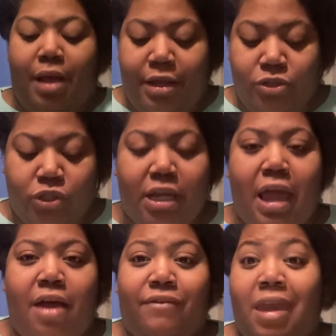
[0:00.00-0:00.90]
I usually
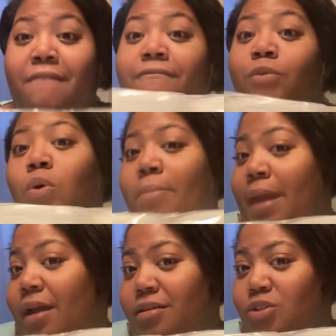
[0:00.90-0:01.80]
have a
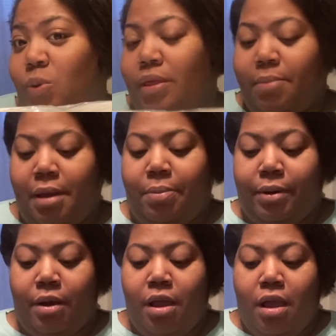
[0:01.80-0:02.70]
4-pack of toilet
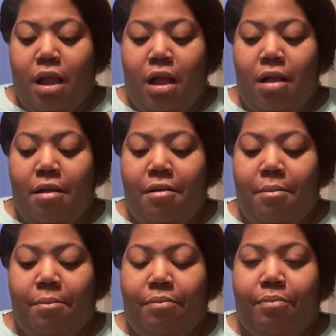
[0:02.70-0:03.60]
paper,
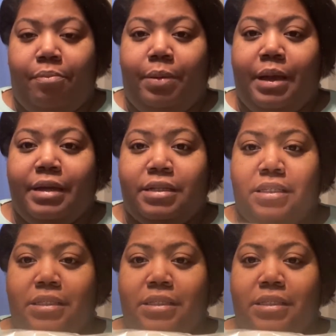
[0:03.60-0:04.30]
but